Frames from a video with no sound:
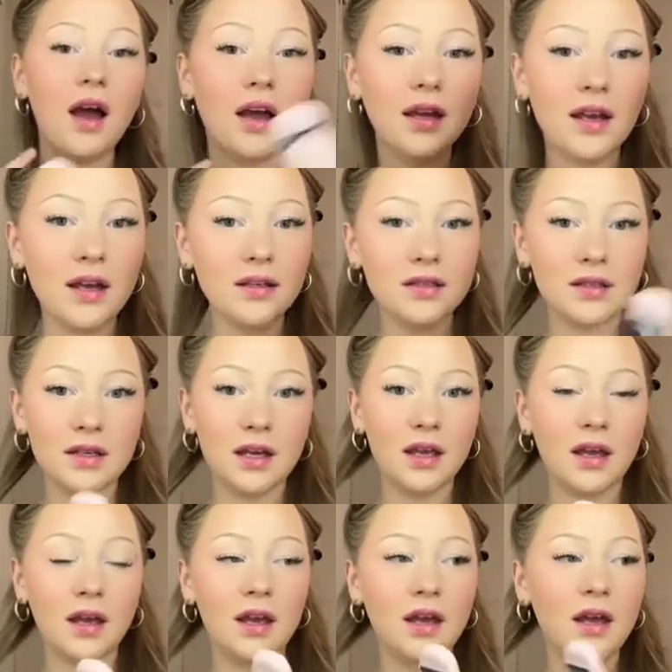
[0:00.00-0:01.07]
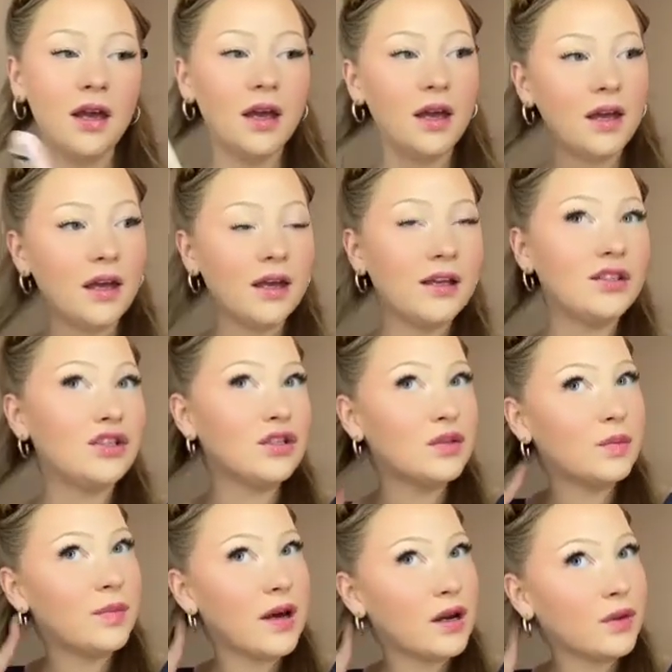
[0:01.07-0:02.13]
I guess like Hinge is
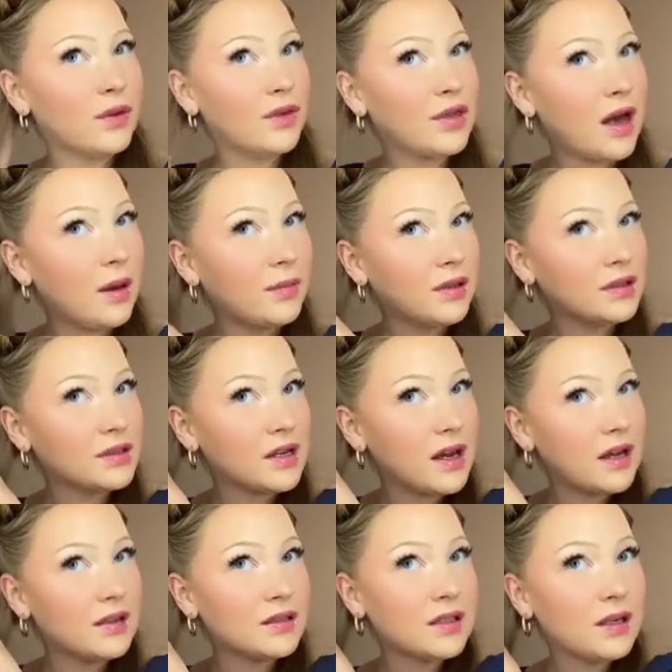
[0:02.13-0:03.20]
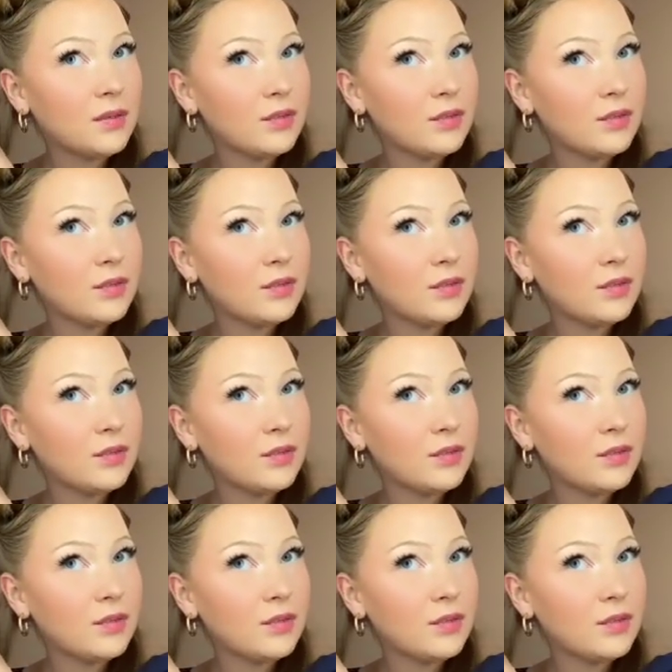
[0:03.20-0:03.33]
better with that because it has like